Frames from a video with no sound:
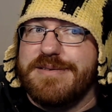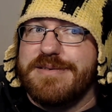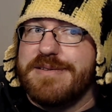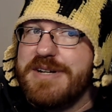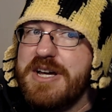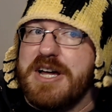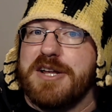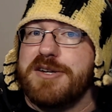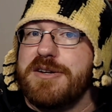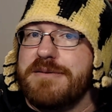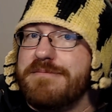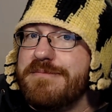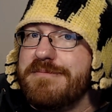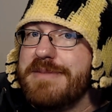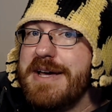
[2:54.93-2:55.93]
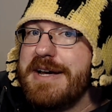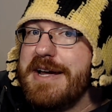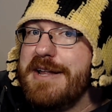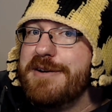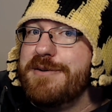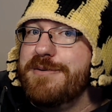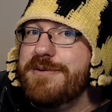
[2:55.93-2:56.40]
I gotta
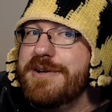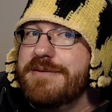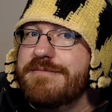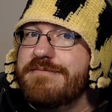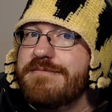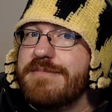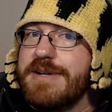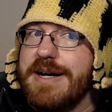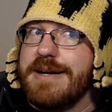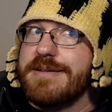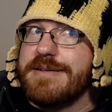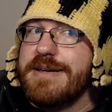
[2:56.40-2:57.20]
do it. I gotta say